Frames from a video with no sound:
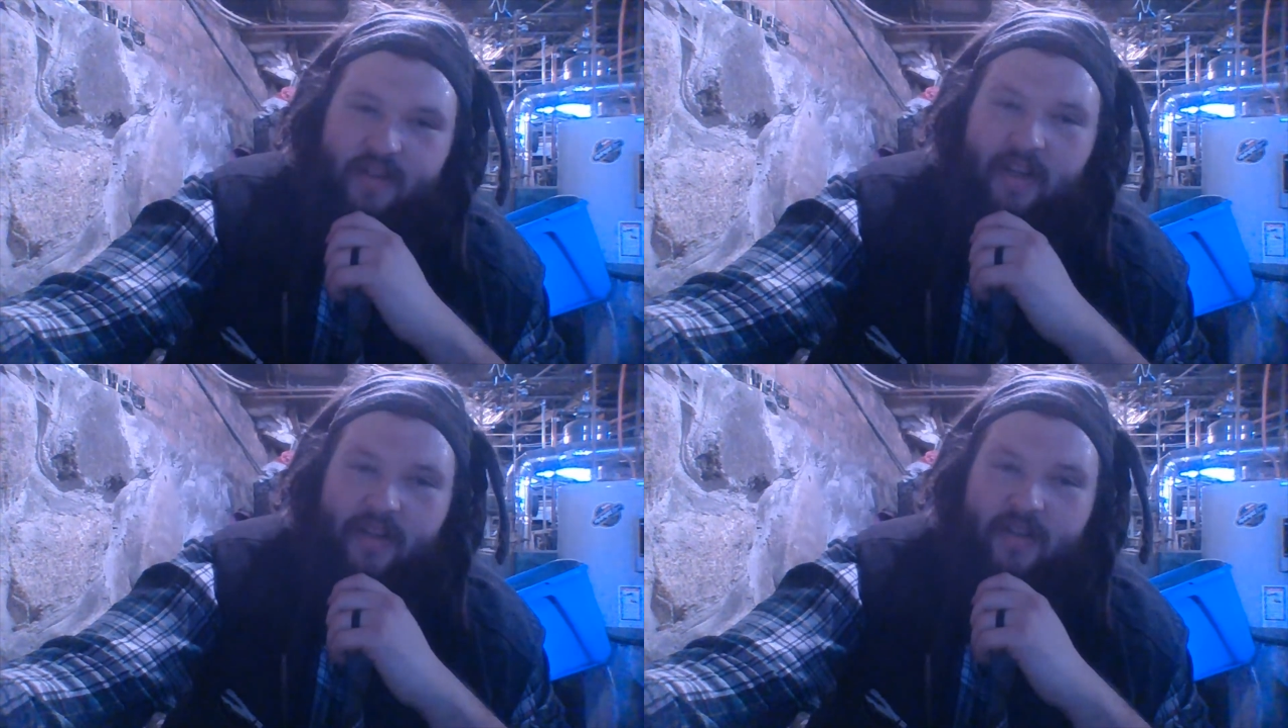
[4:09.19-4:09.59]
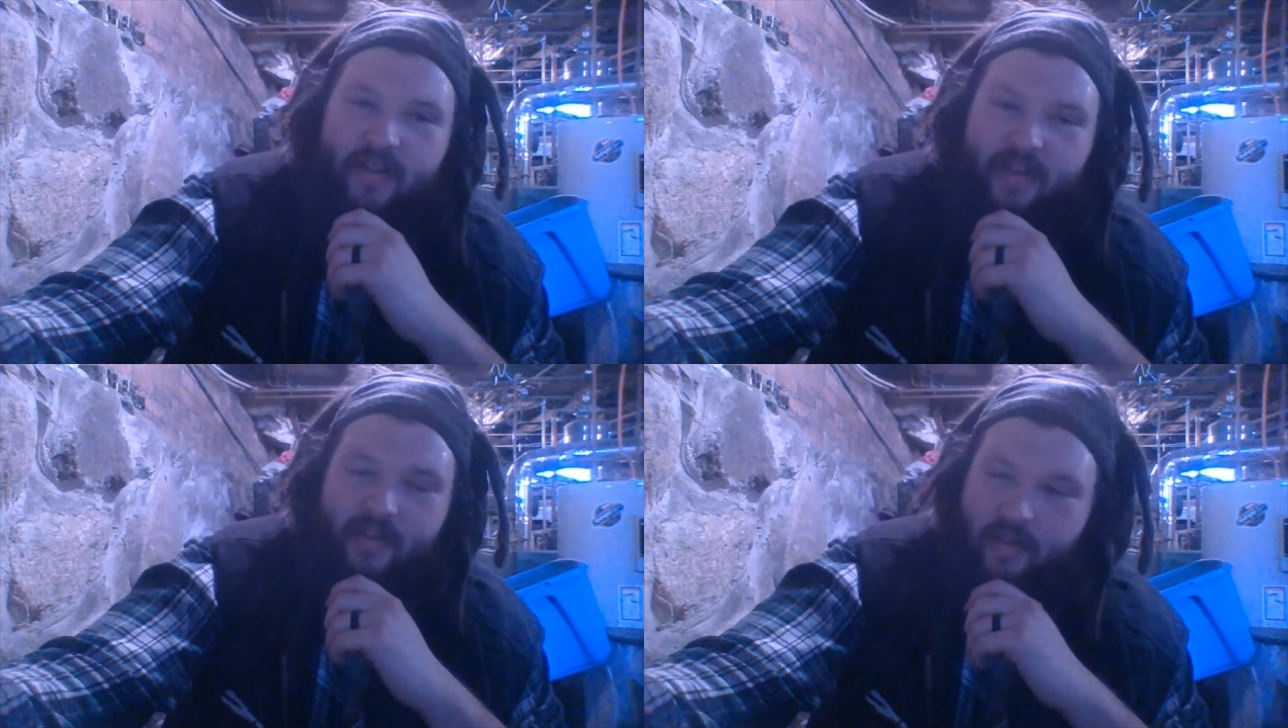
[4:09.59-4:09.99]

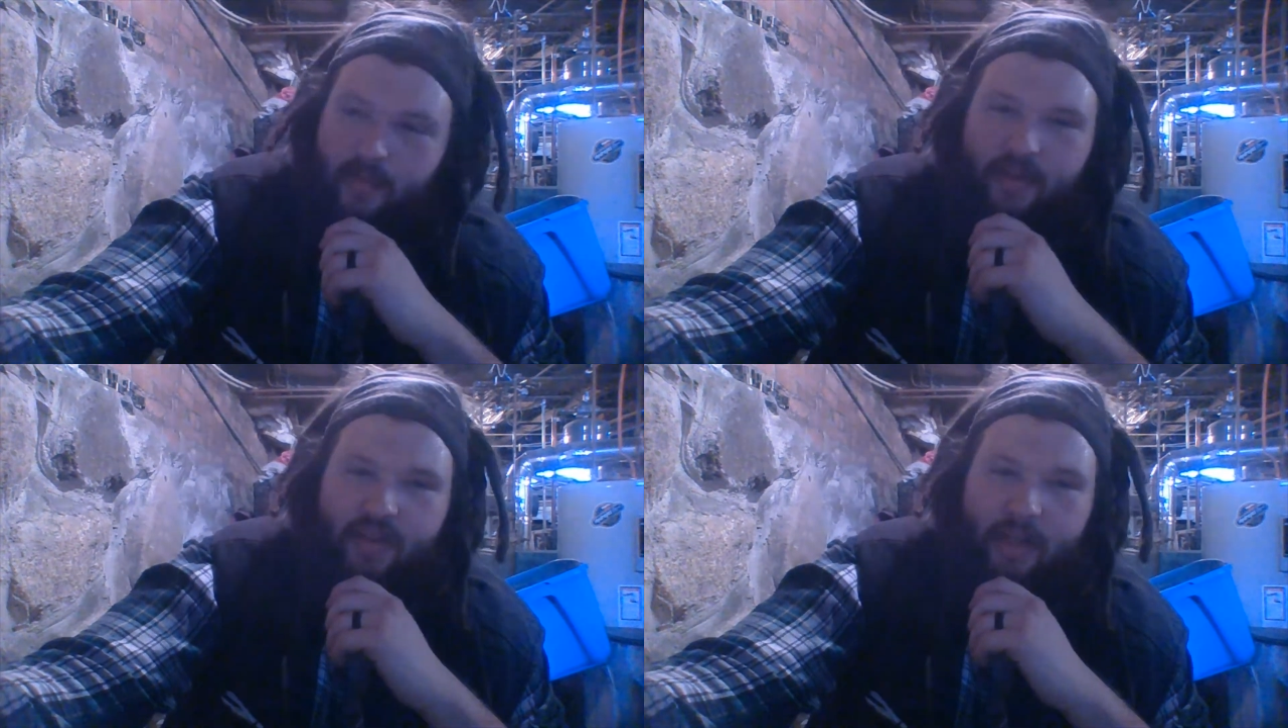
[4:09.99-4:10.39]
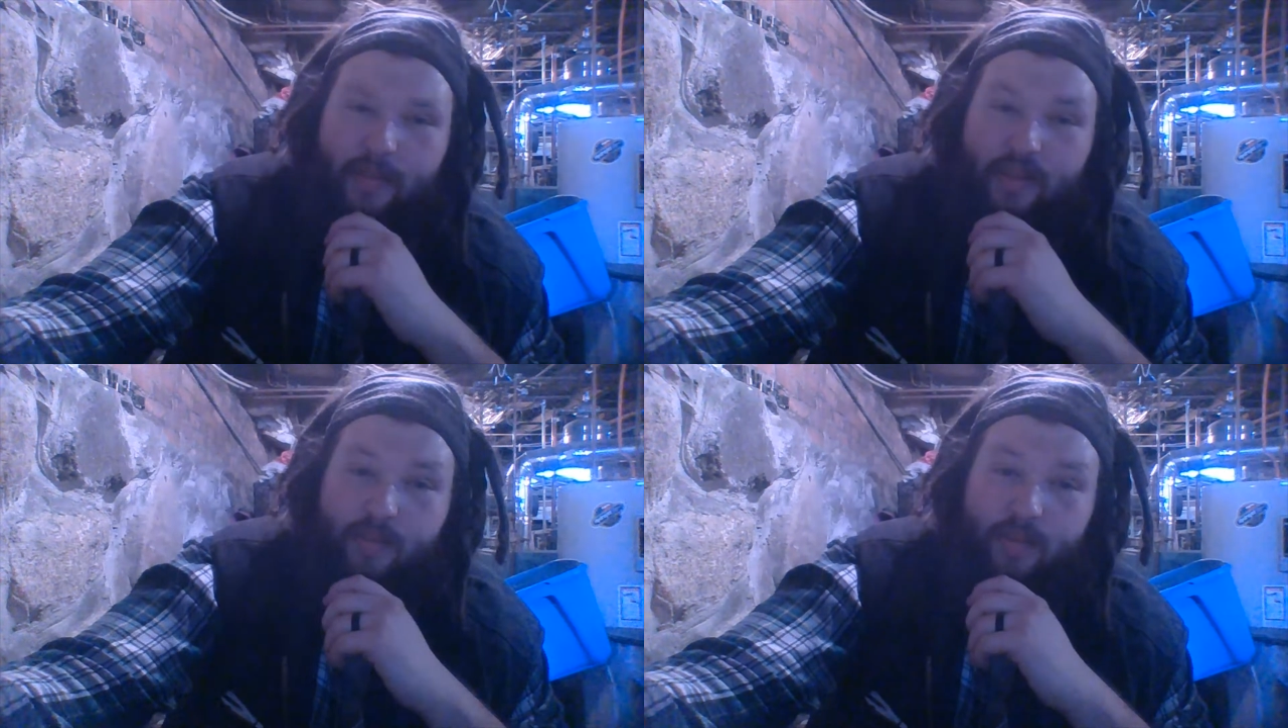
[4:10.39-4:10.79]
next that will just
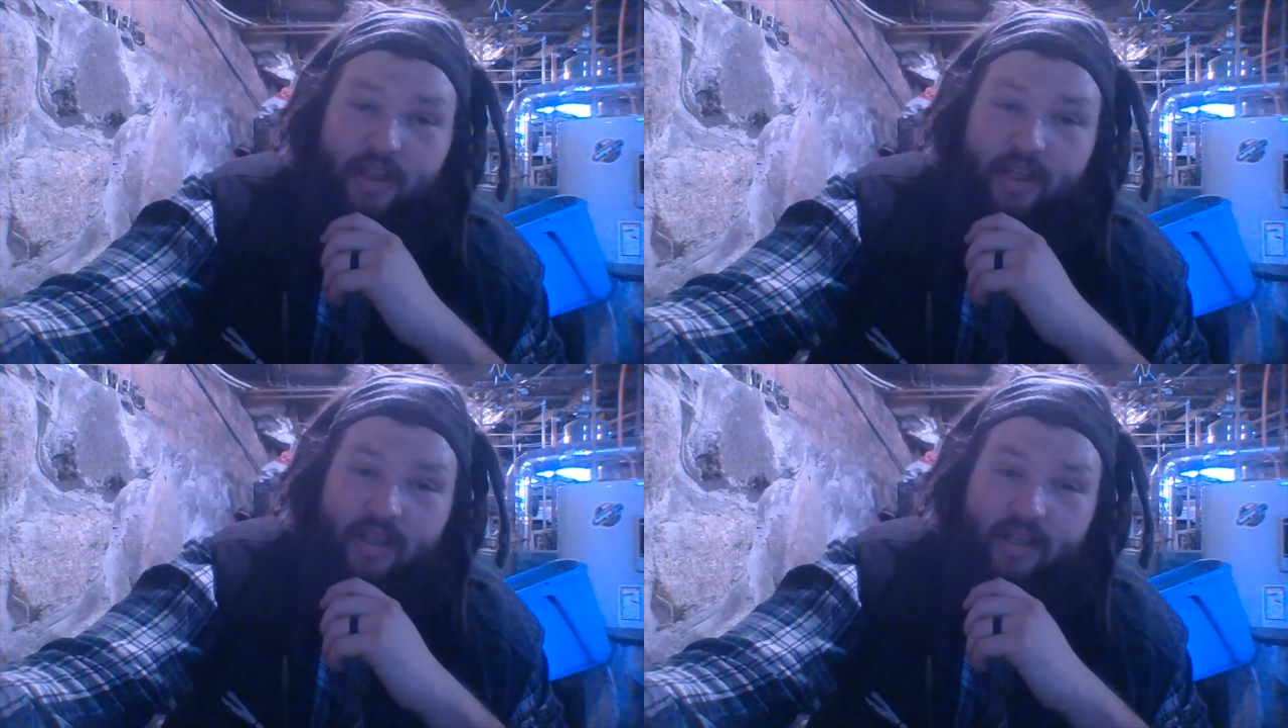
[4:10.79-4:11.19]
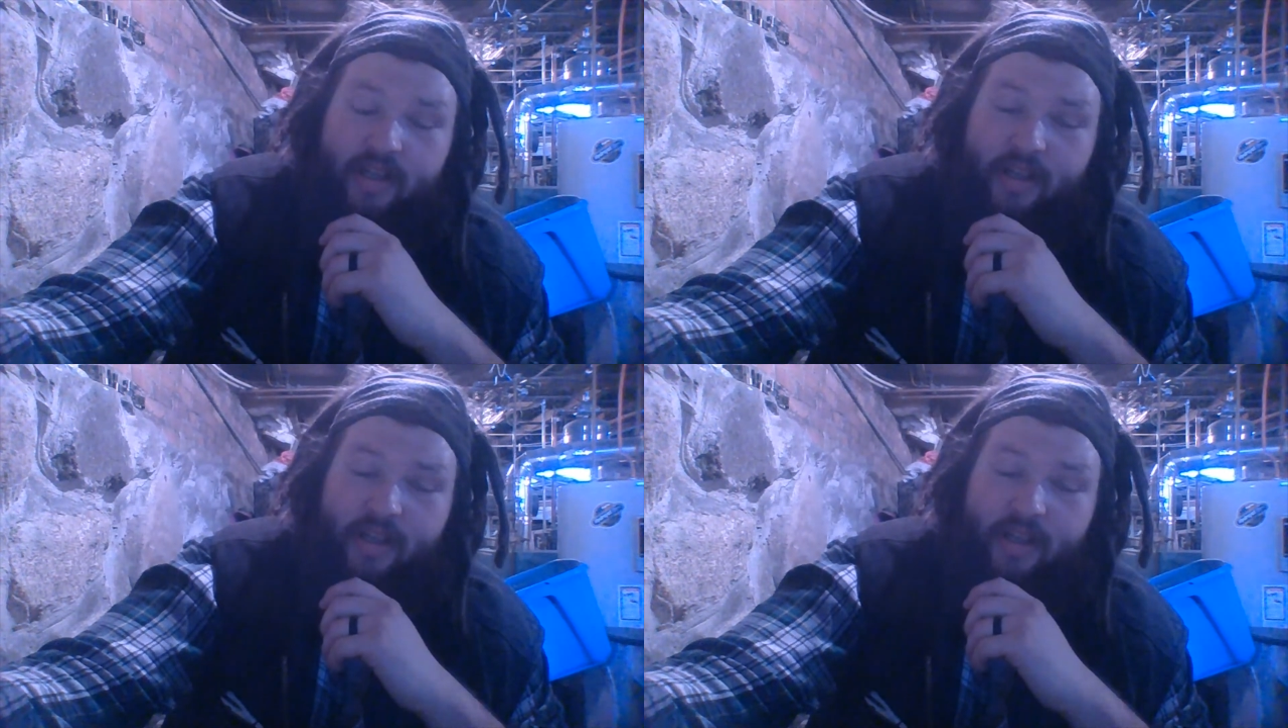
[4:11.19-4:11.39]
come in spring